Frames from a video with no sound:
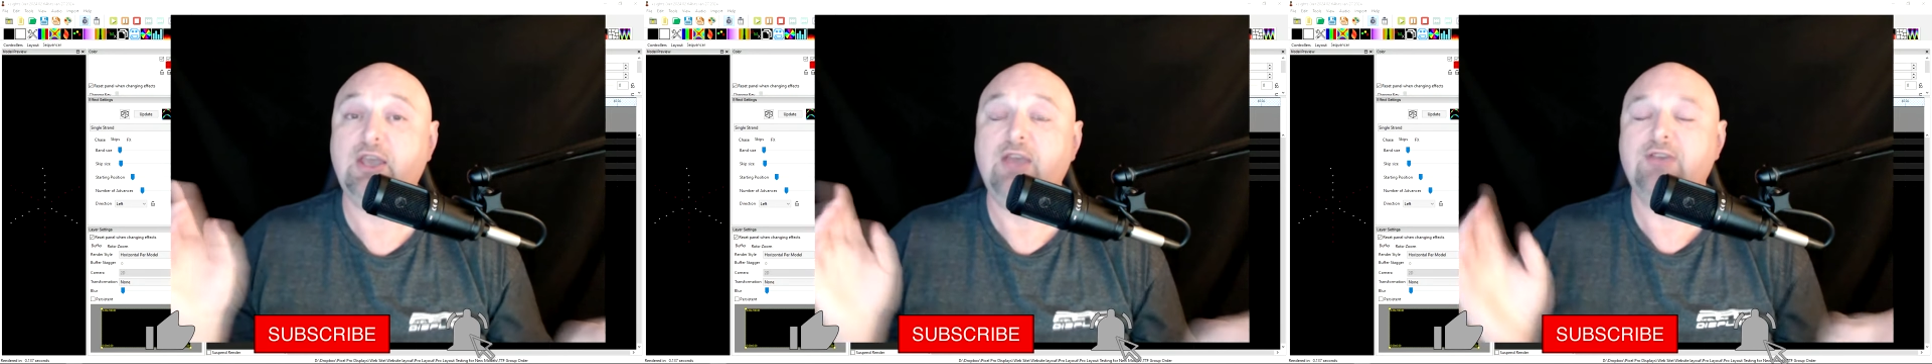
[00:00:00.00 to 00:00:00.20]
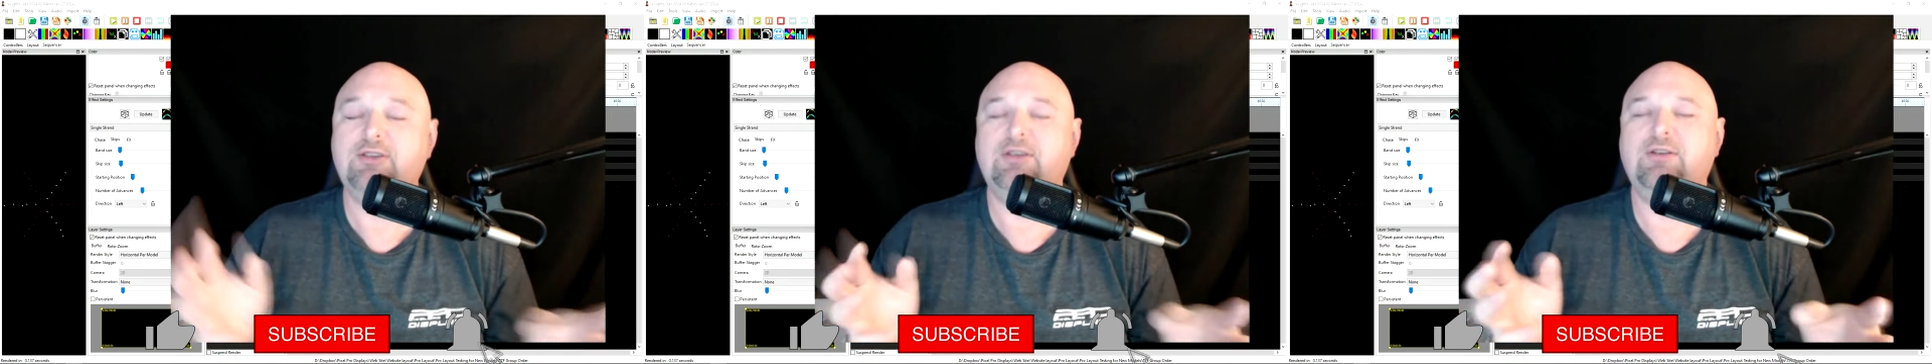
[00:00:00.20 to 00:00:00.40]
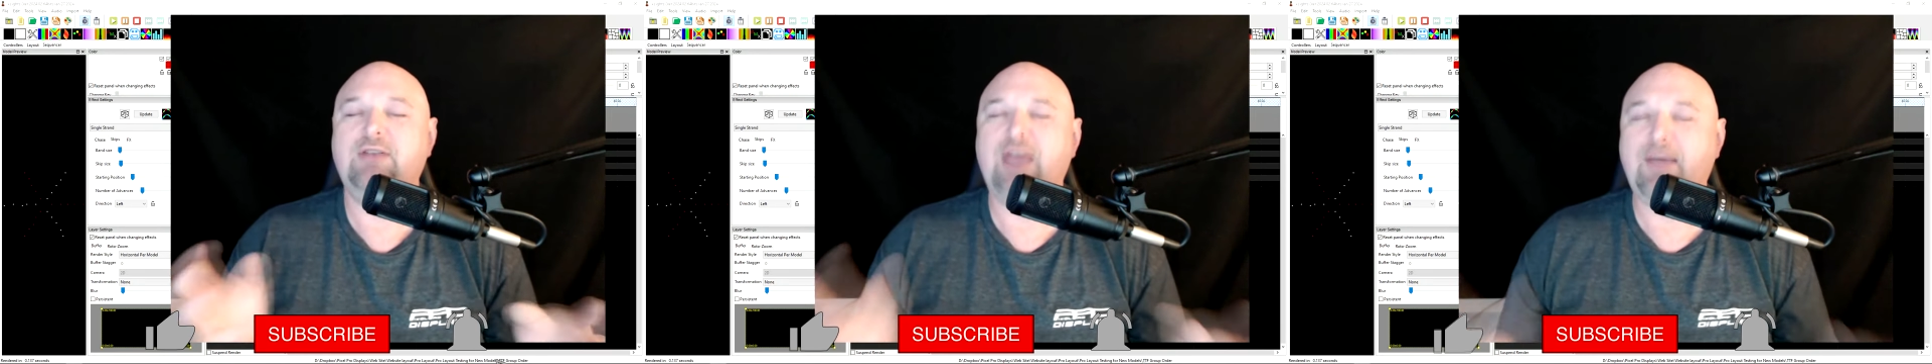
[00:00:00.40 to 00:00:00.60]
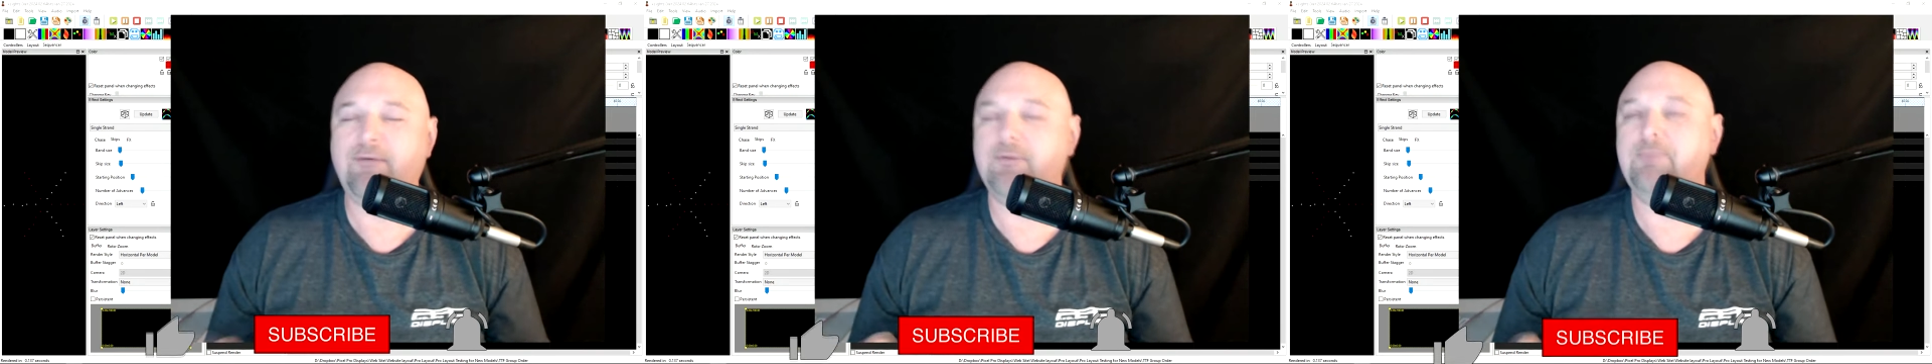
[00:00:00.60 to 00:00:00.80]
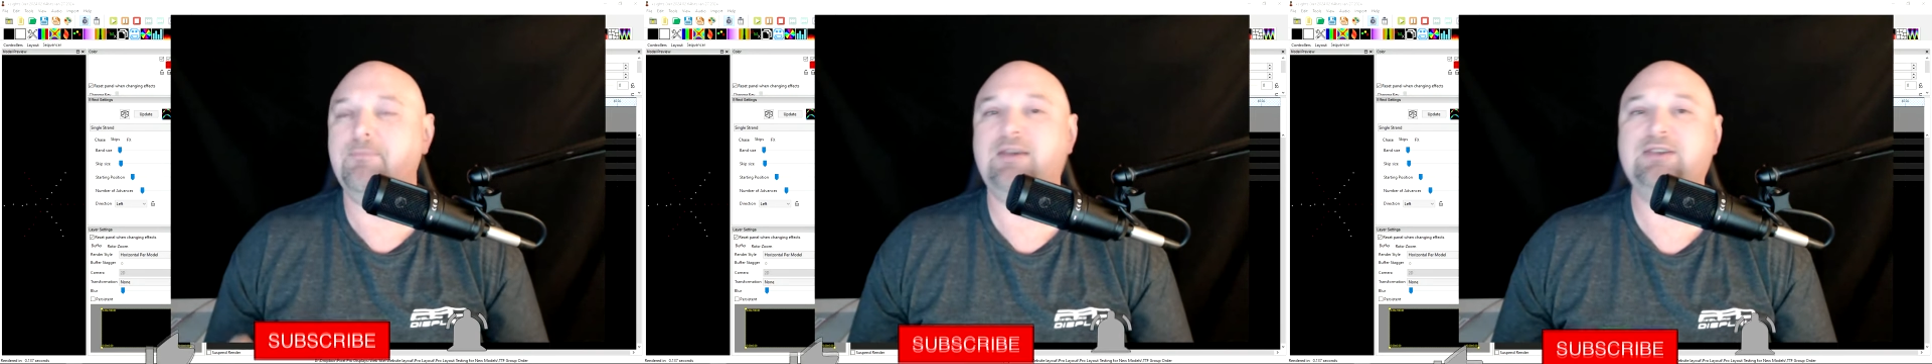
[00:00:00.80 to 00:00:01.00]
so you never
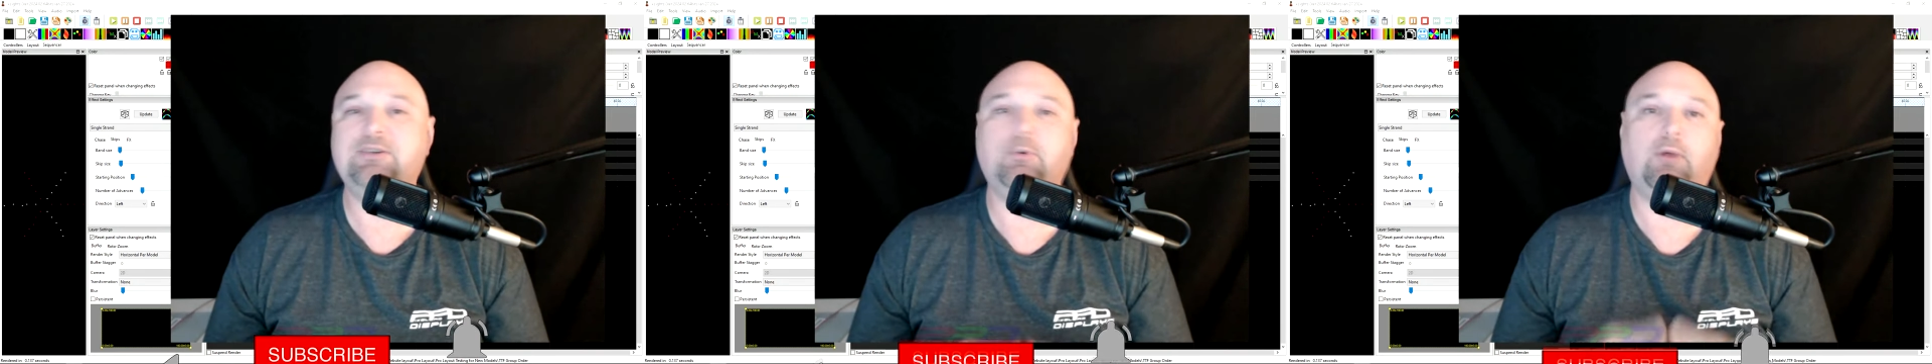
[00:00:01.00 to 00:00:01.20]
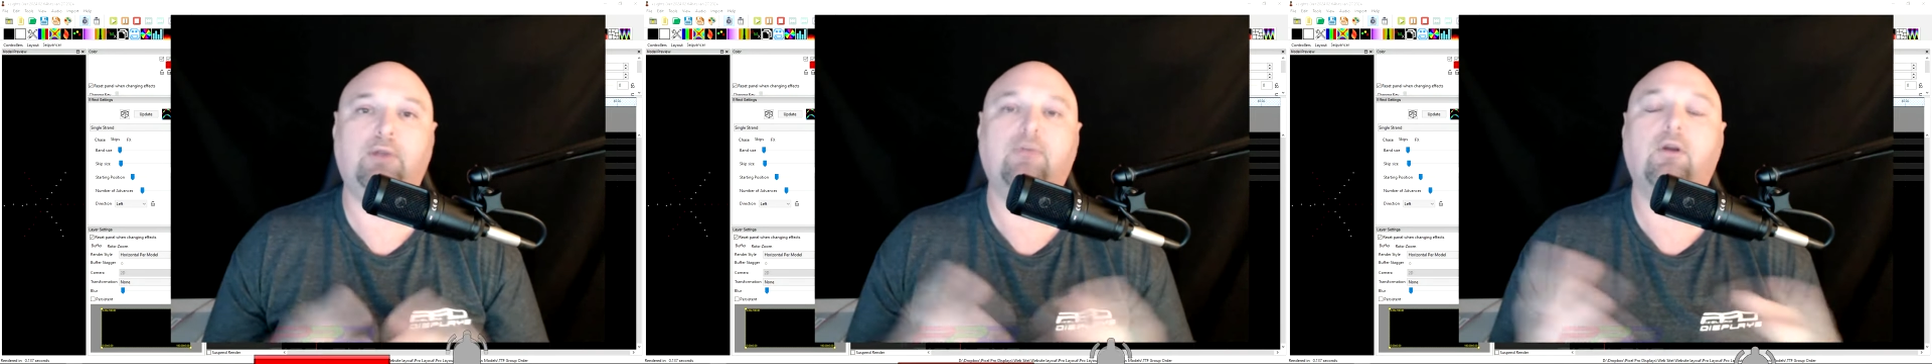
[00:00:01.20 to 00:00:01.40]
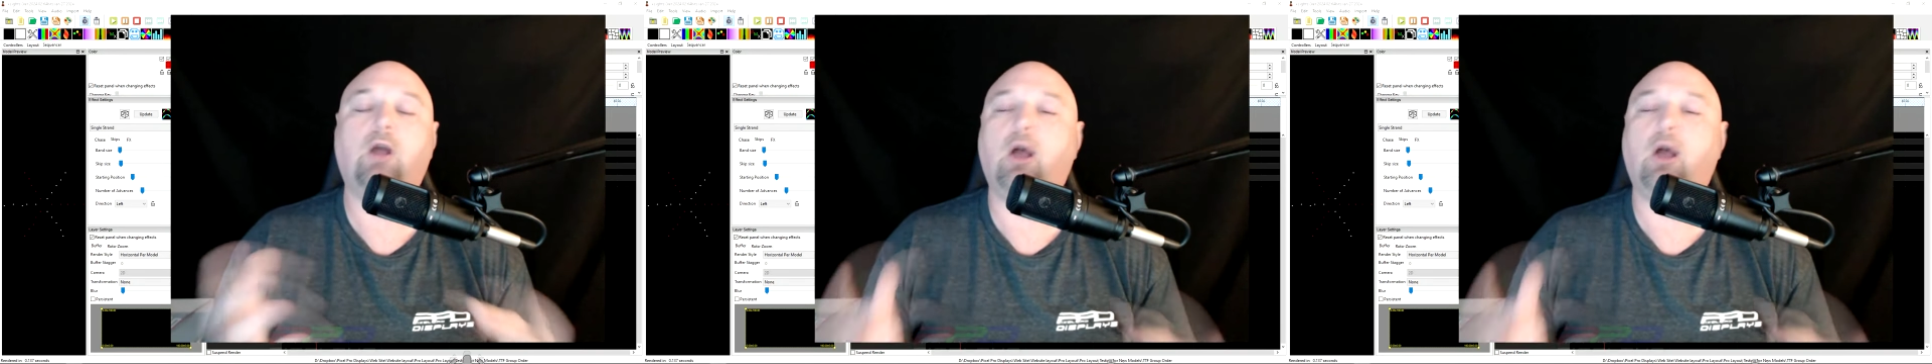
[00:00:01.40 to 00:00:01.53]
miss one of our